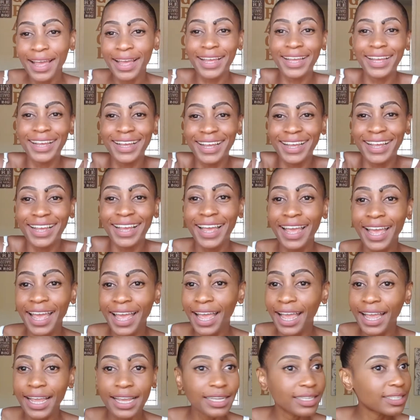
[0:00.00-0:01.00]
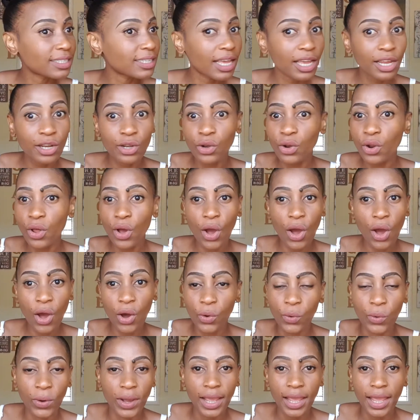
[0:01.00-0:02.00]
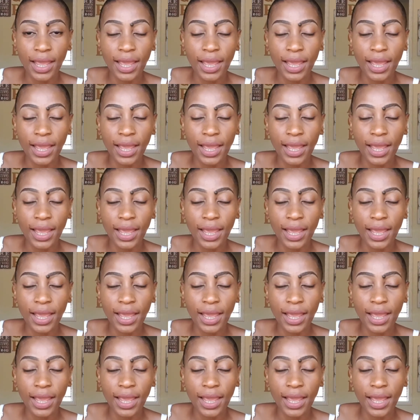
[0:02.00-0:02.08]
He said no.